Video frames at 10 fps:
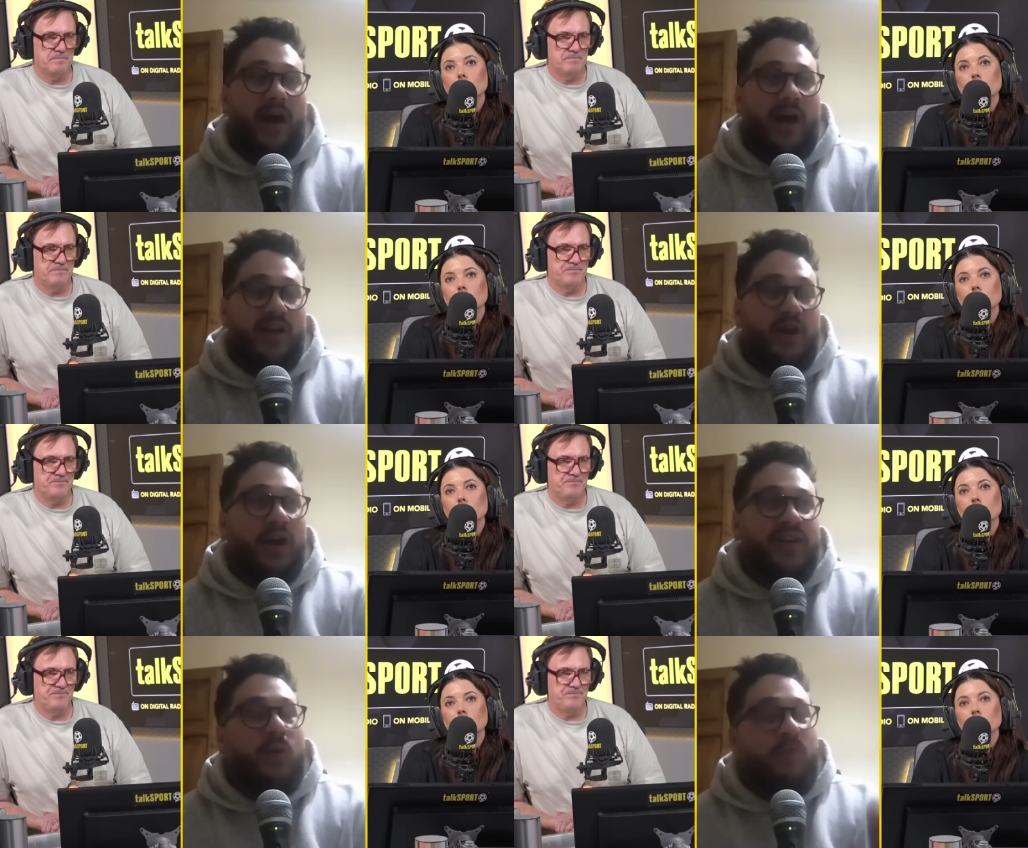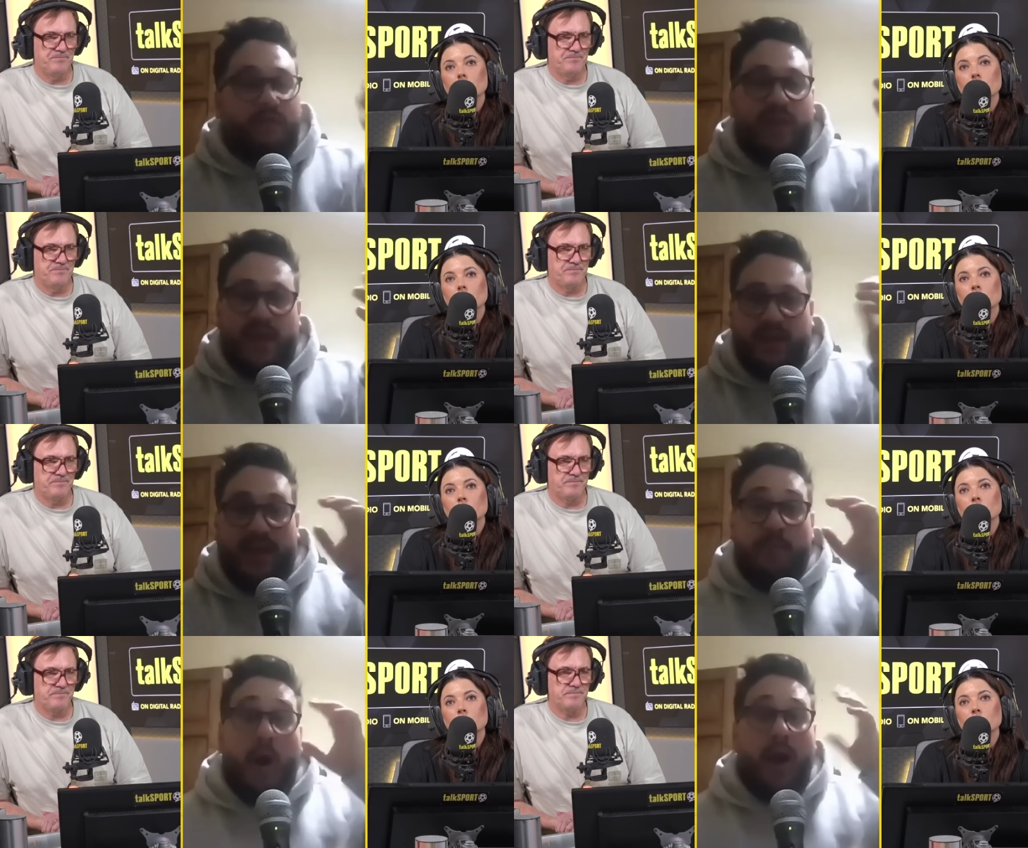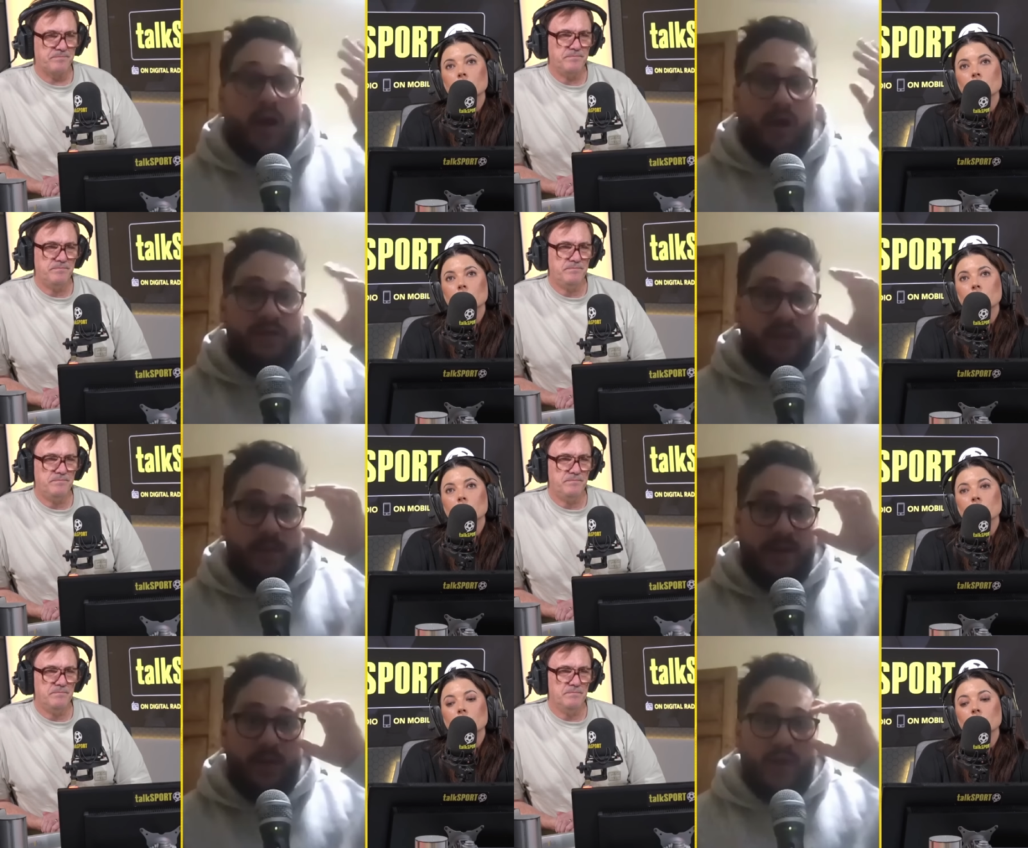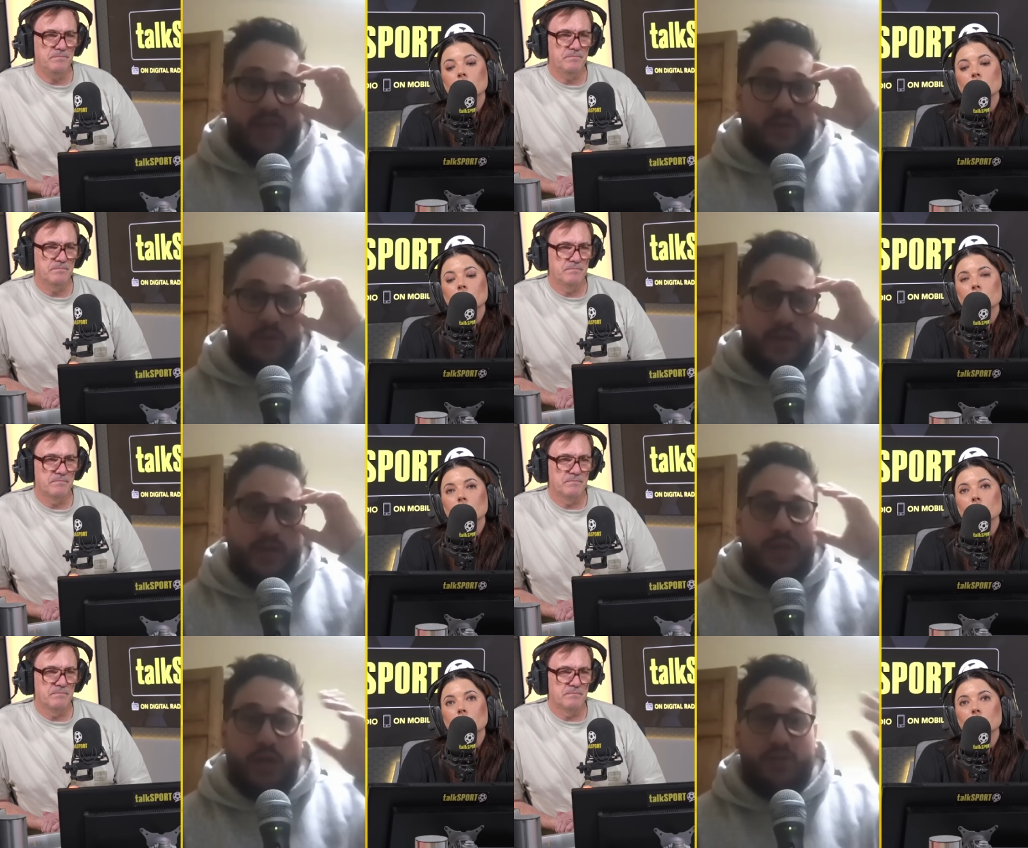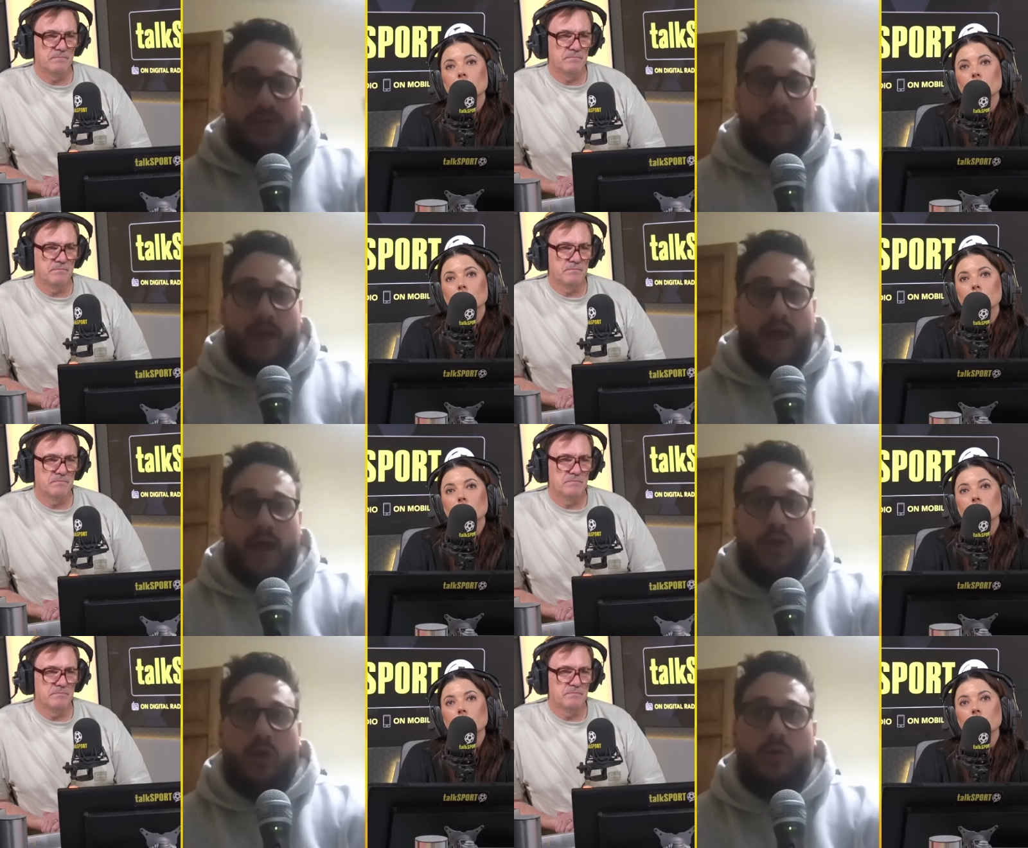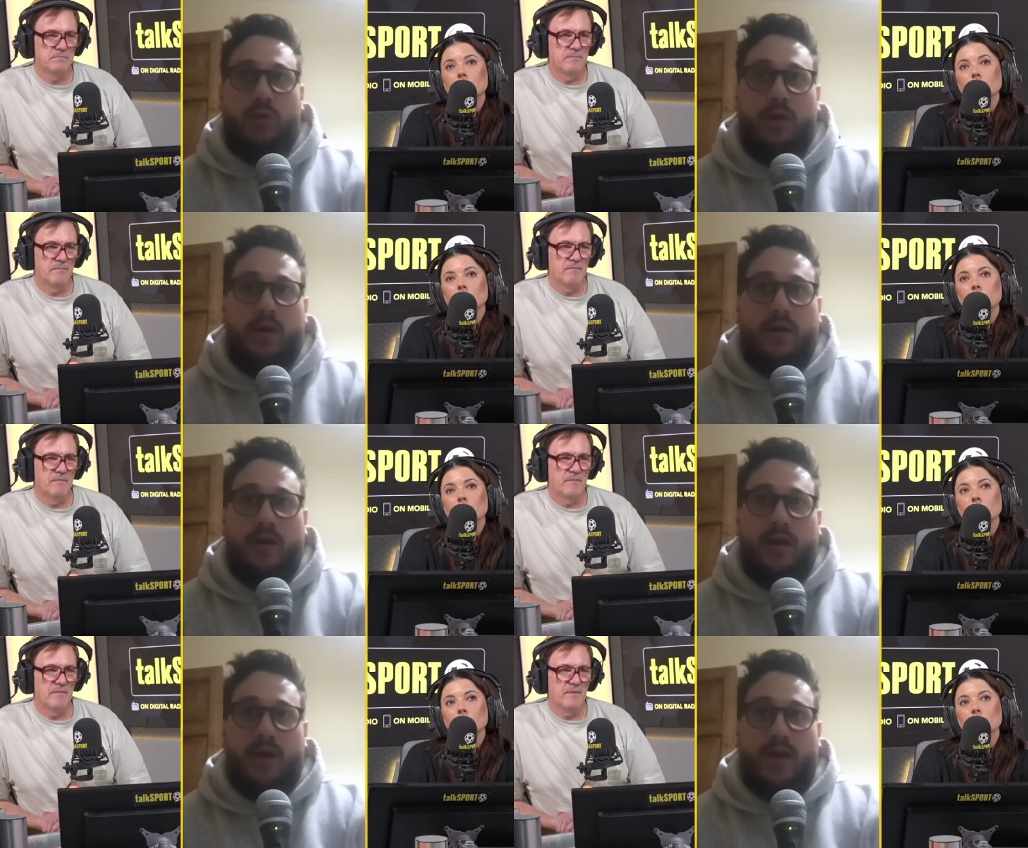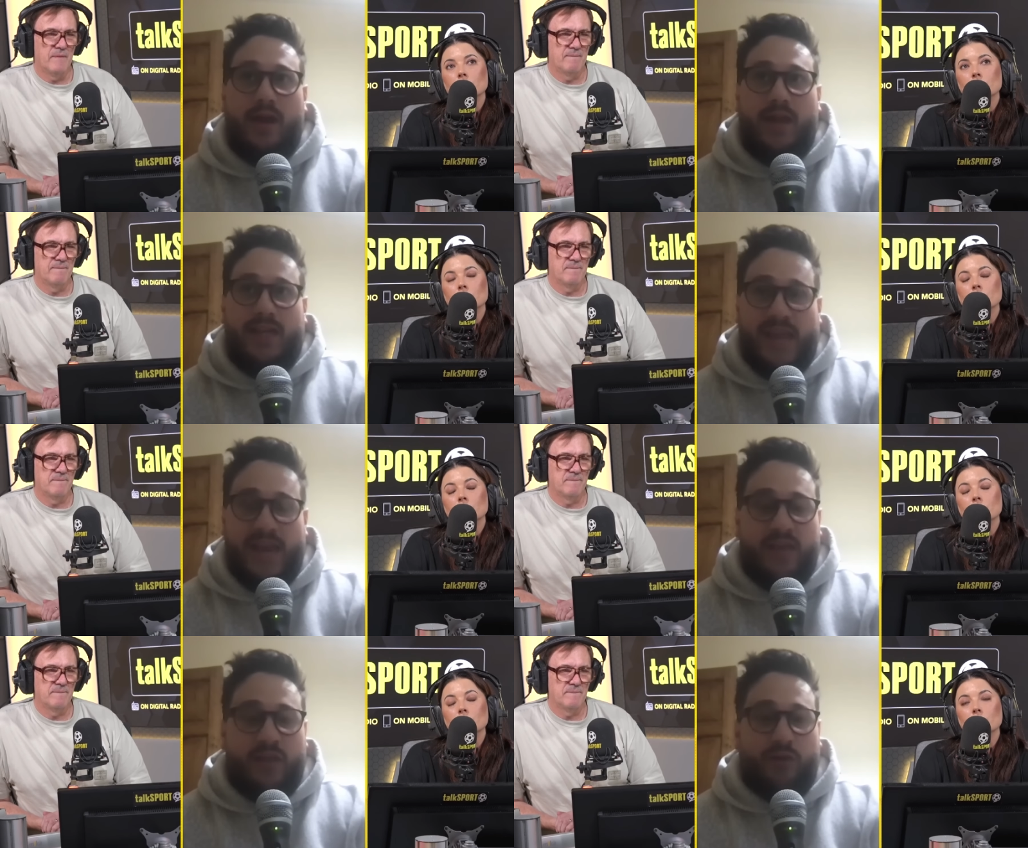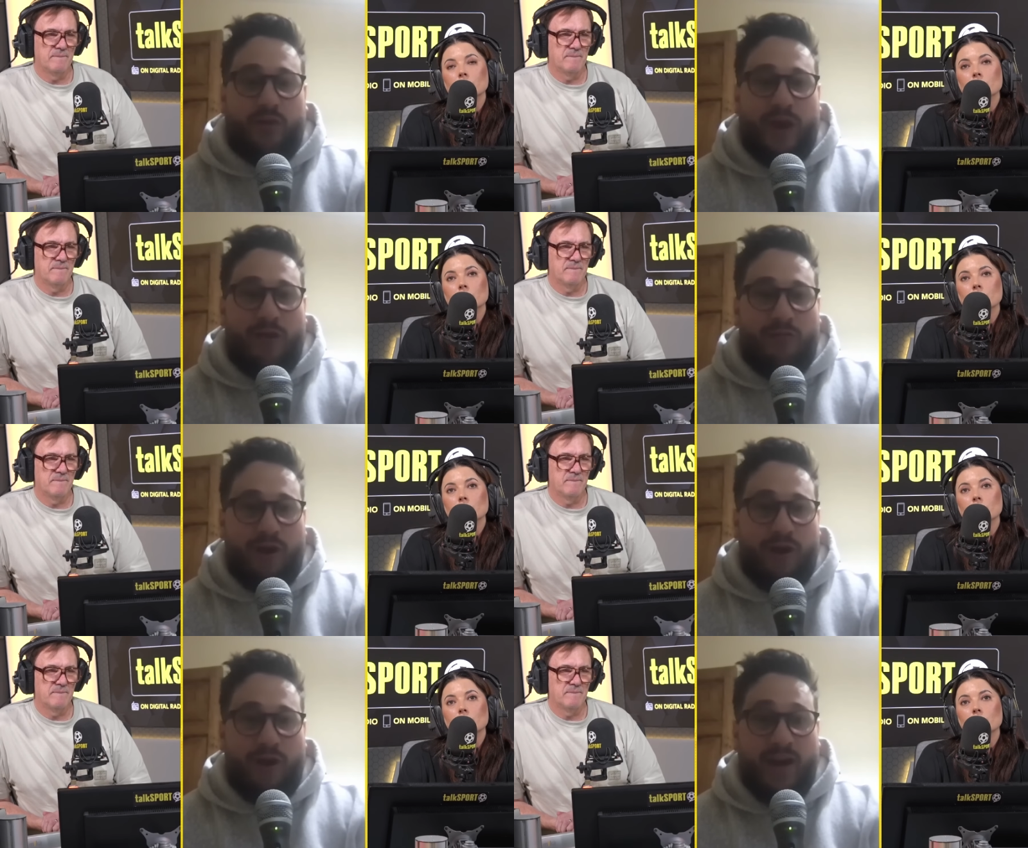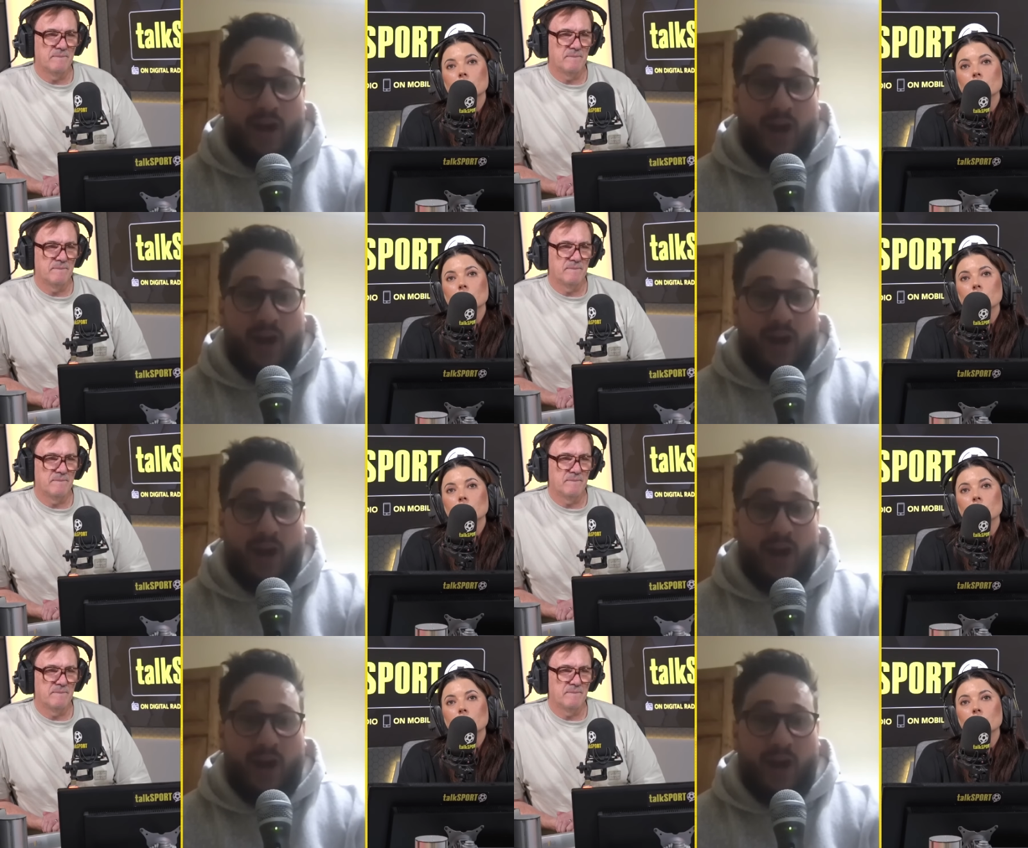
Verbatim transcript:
Speaker 1: I don't. I don't think in my lifetime, anyway, there's not been a Chelsea player who has hit the ground running